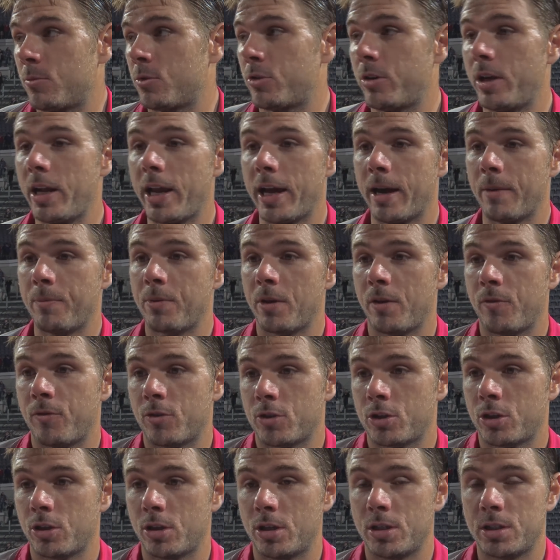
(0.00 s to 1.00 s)
really happy
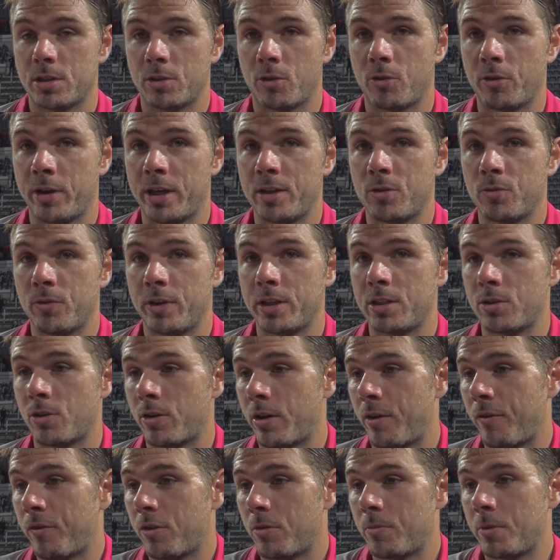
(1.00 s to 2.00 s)
for sure. It's a great
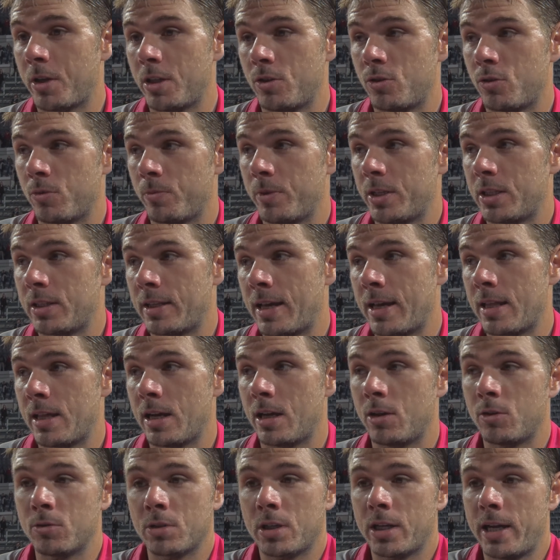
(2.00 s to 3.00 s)
victory for me to beat
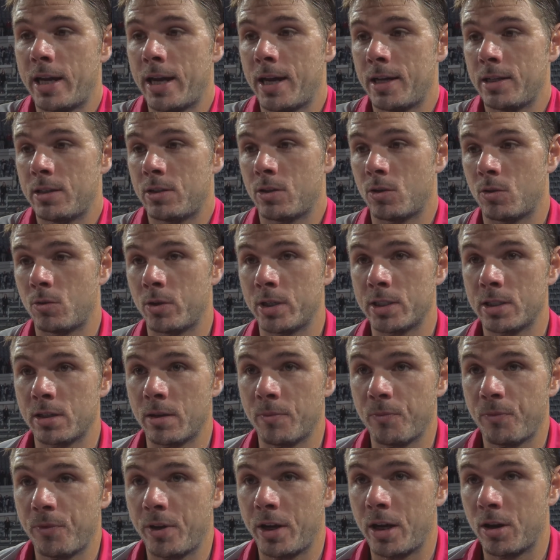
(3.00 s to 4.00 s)
Nadal on clay. It's always
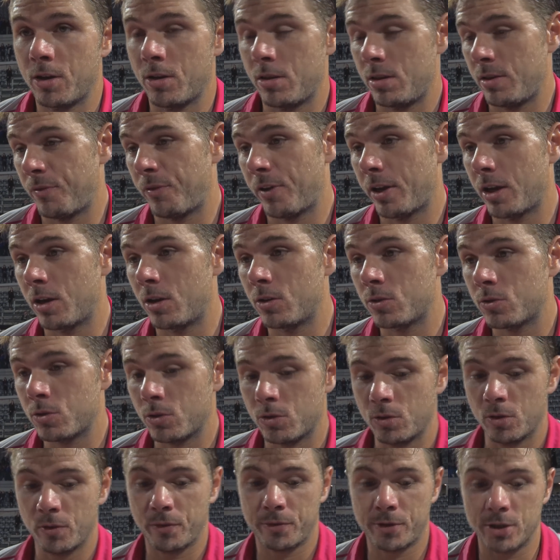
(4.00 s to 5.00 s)
something uh, difficult
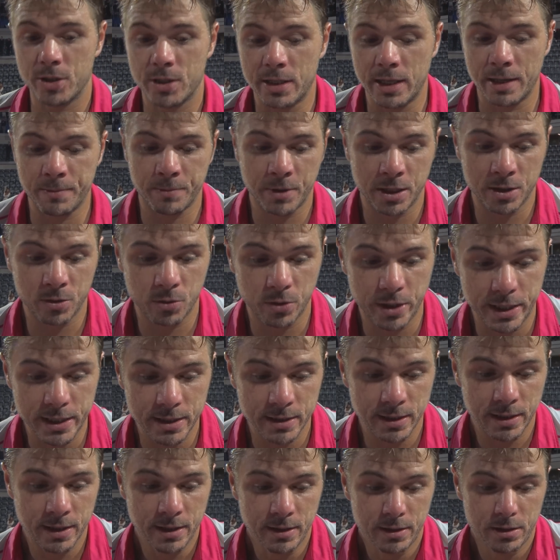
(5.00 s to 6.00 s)
to do. First time I do
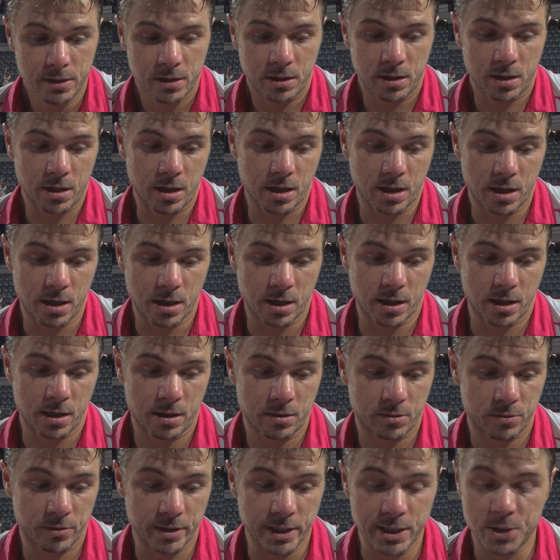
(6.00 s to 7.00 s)
it.
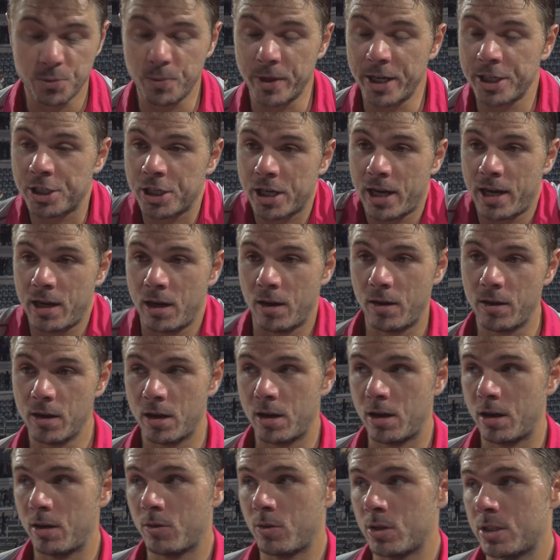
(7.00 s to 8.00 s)
Uh, really special.
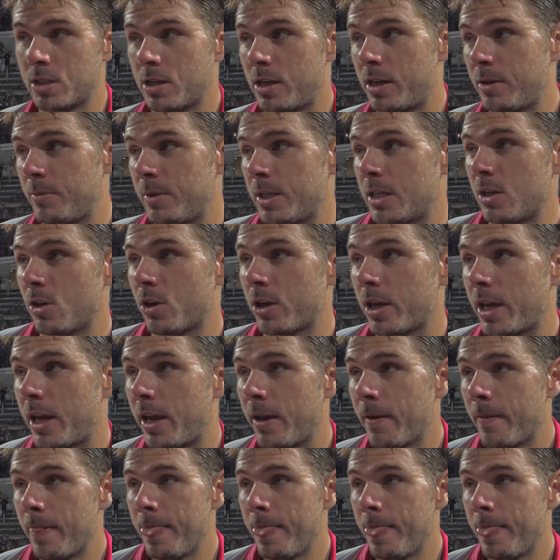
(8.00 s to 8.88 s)
Uh, I was a little bit lucky